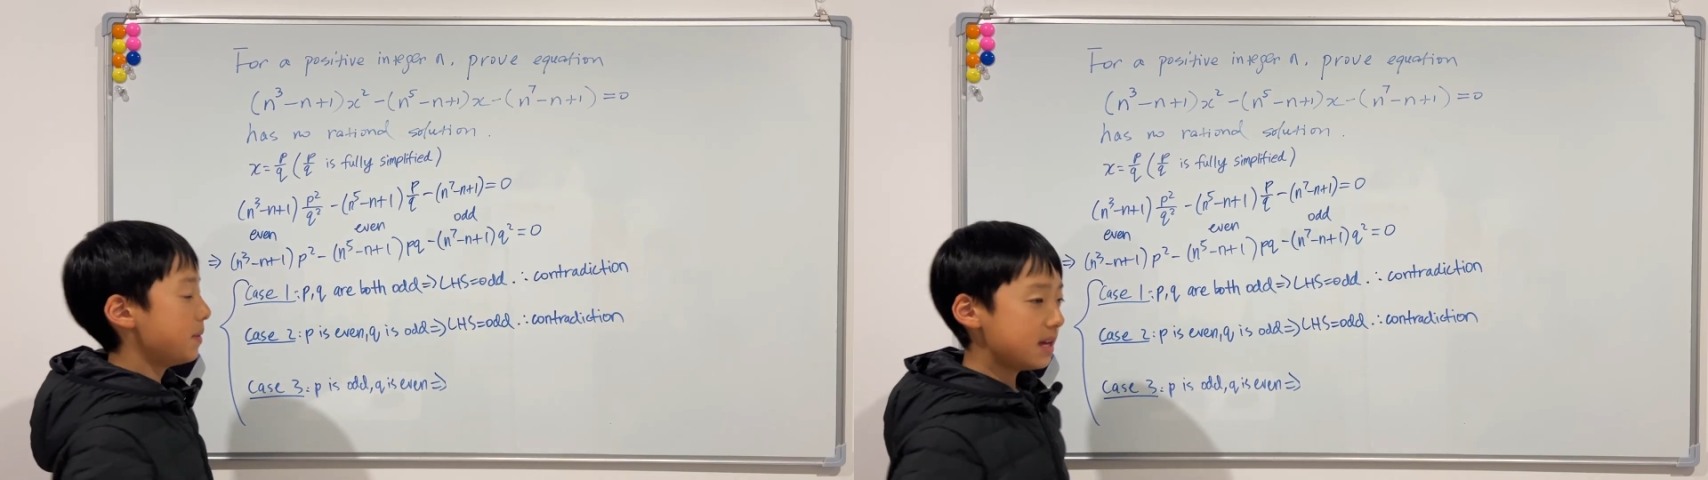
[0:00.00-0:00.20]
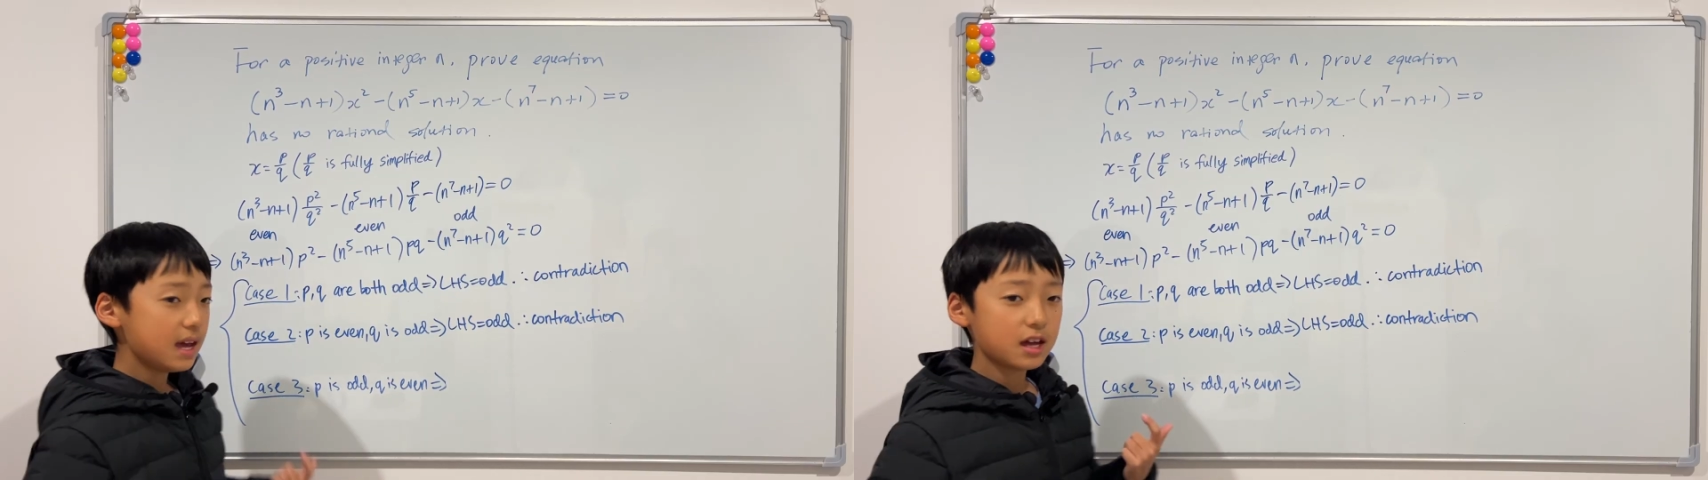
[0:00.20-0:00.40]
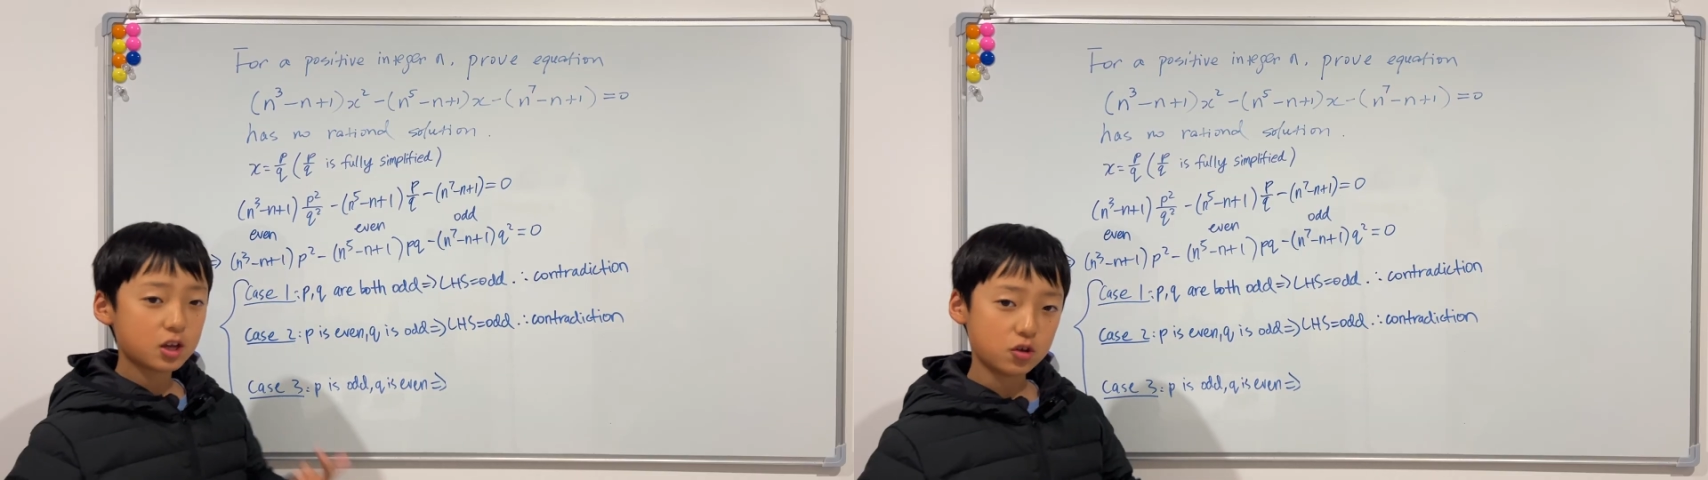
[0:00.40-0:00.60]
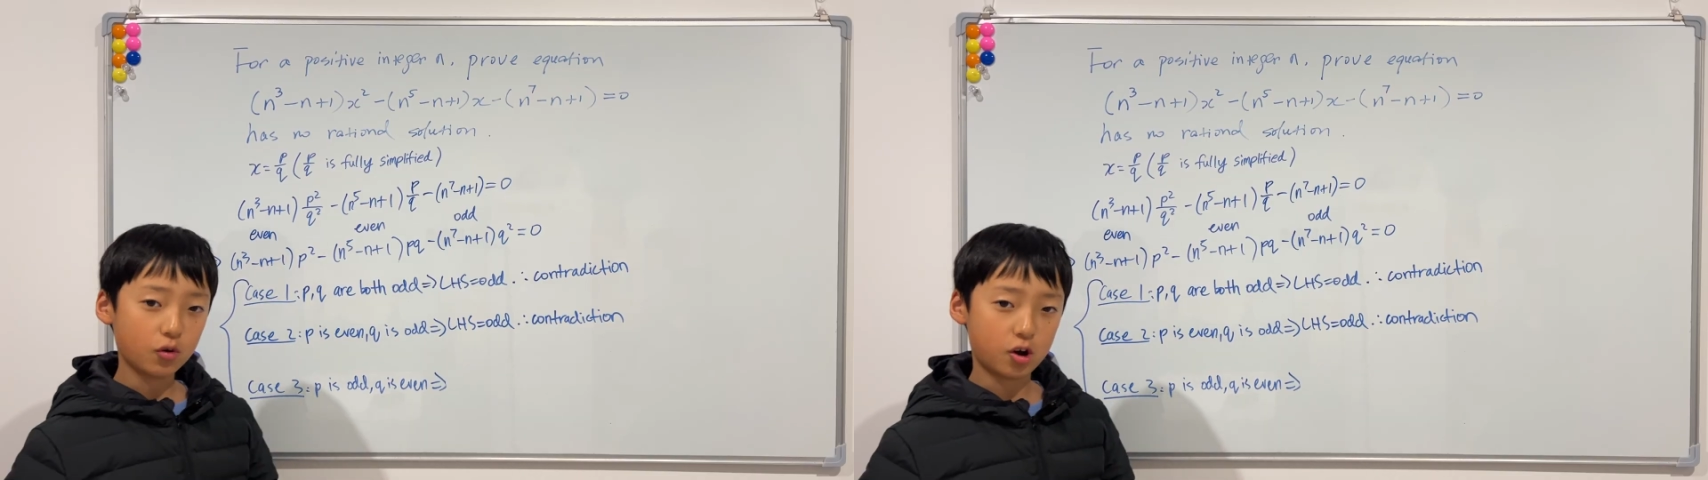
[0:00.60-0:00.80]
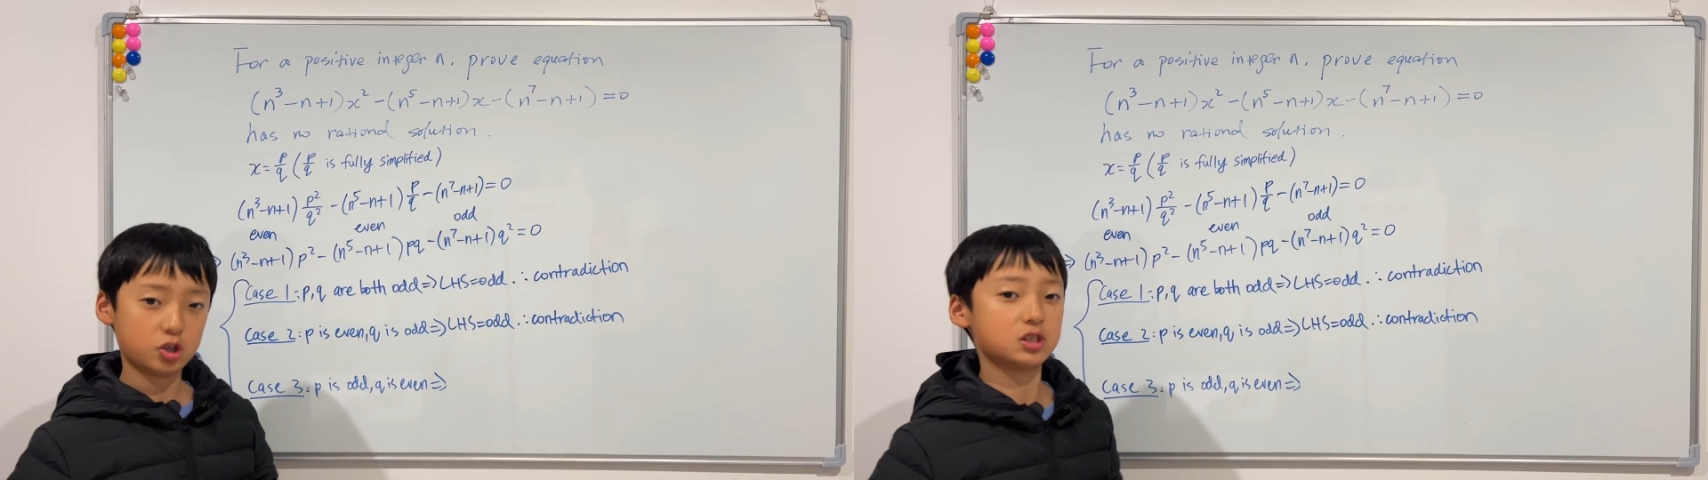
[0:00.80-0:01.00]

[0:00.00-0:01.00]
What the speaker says: P and Q are